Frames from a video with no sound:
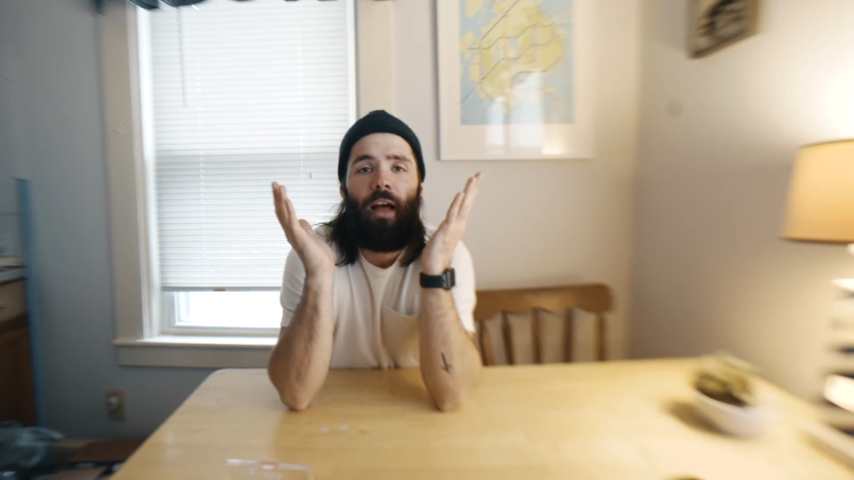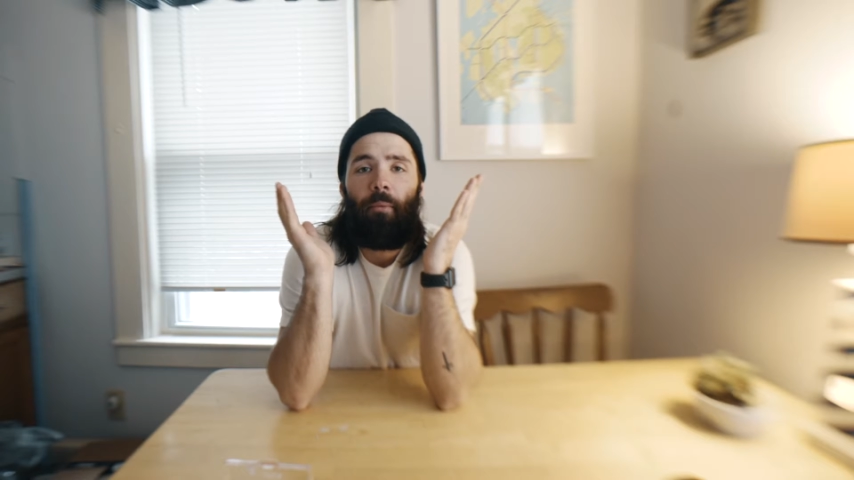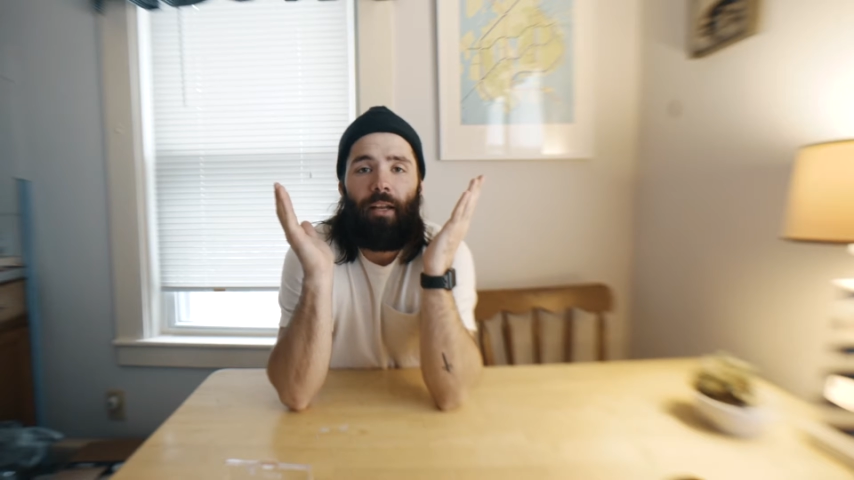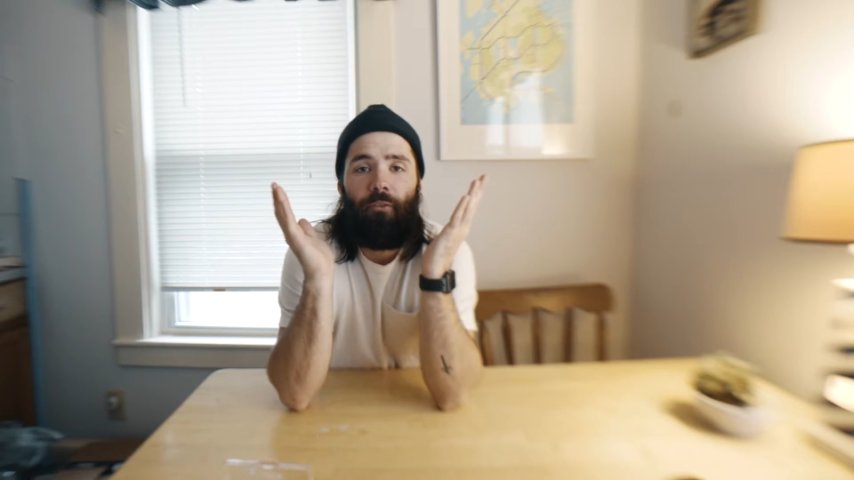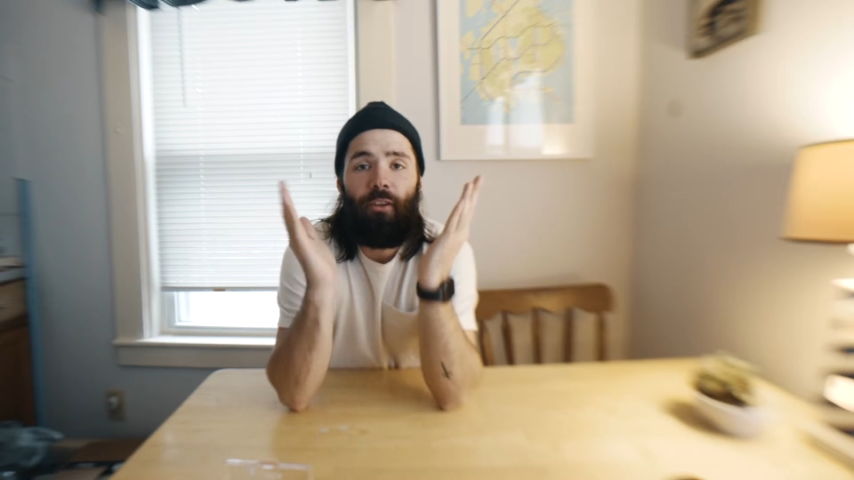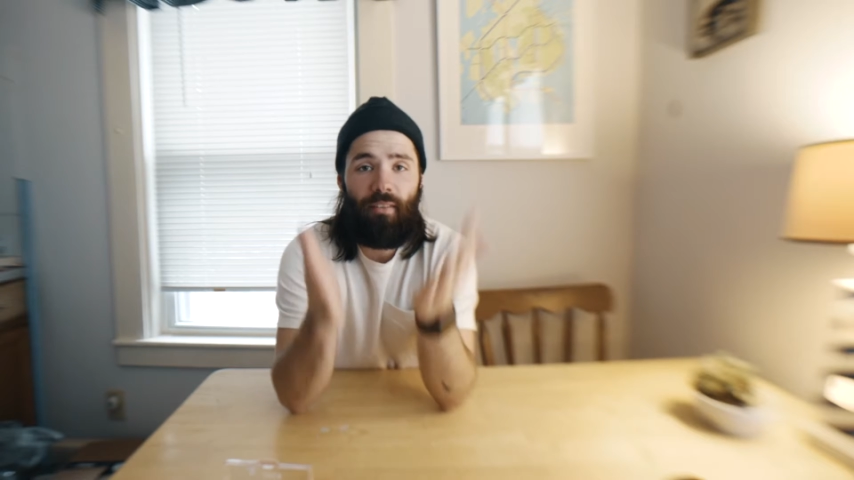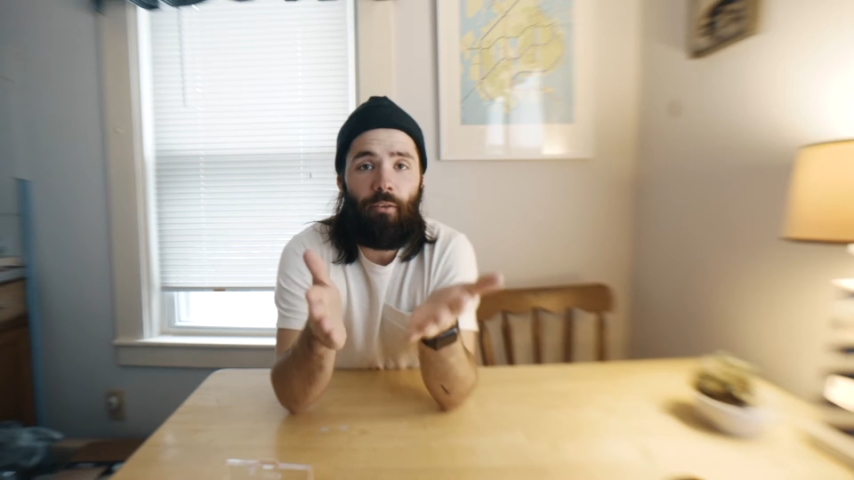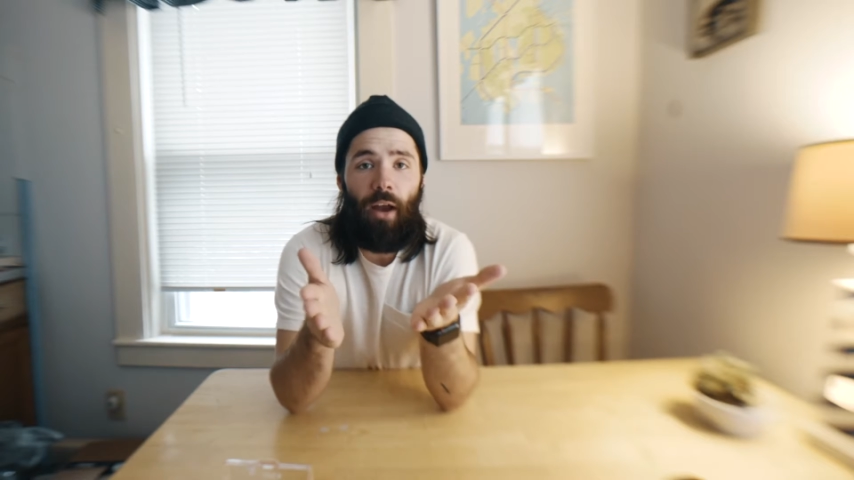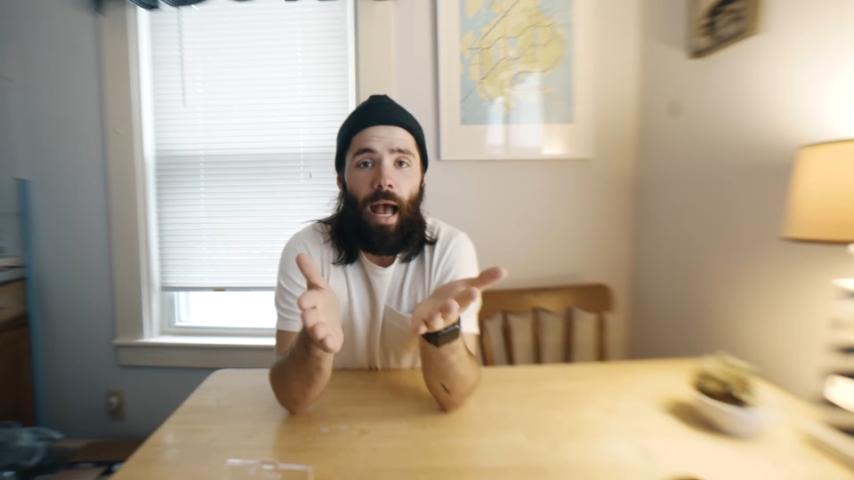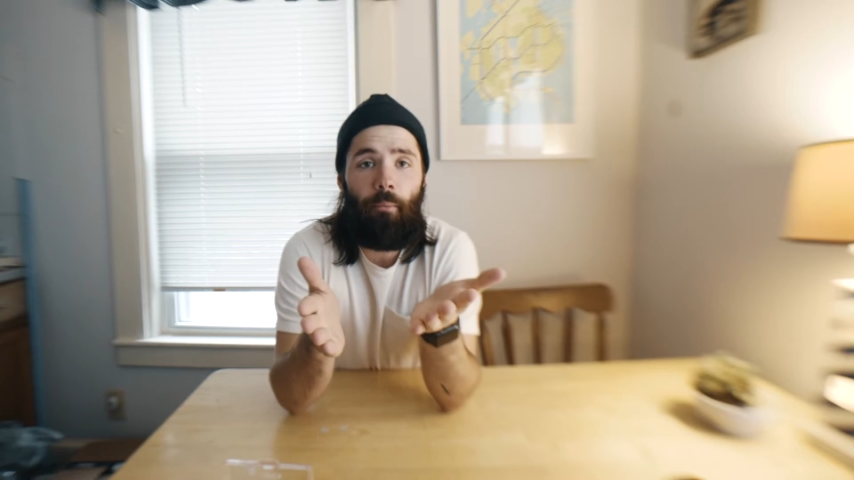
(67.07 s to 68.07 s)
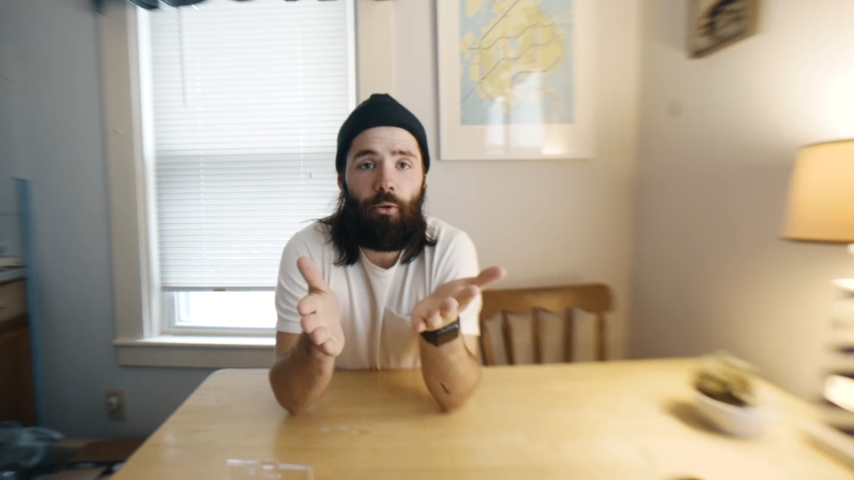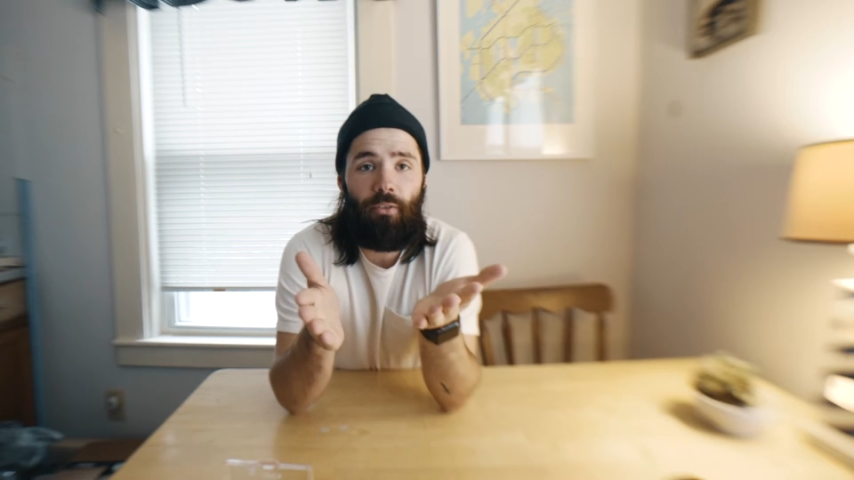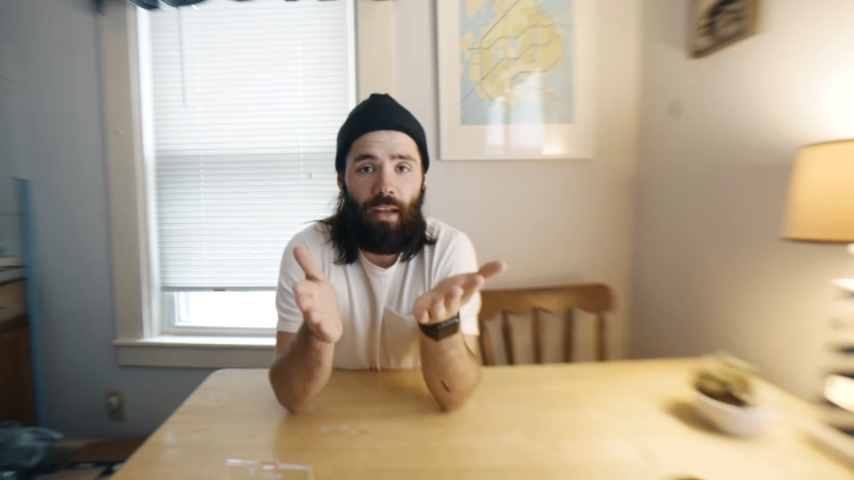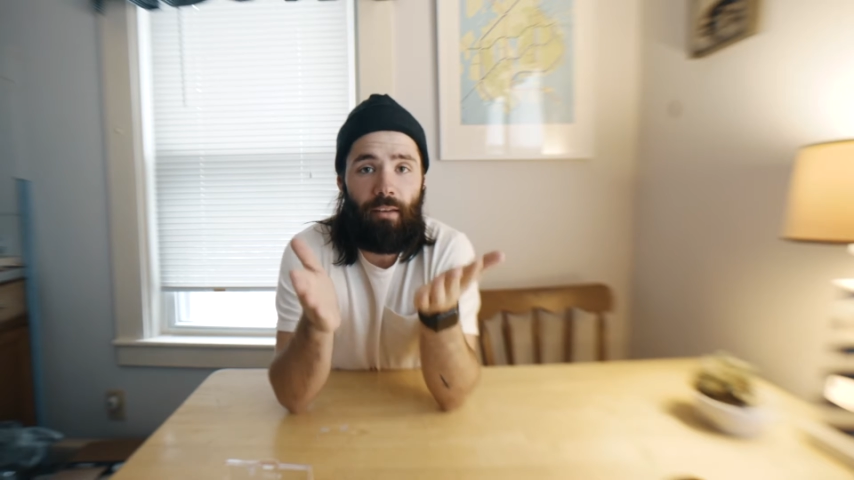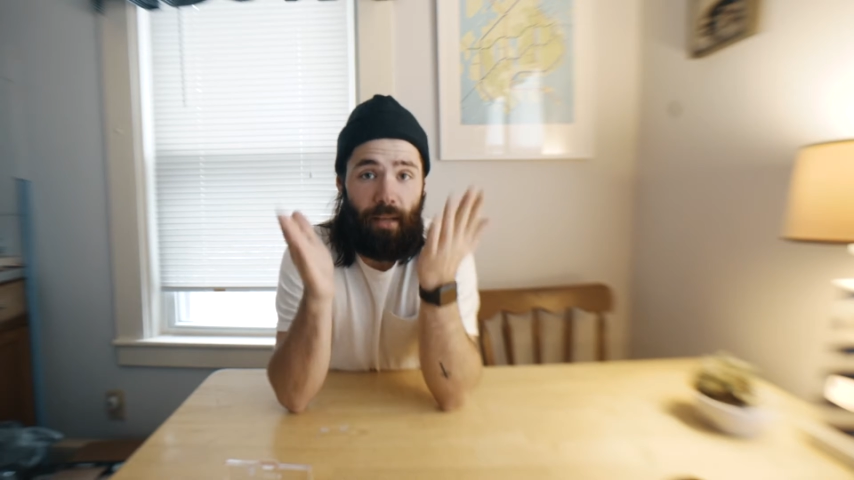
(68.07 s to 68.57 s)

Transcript: I mean, if this has ever happened to you,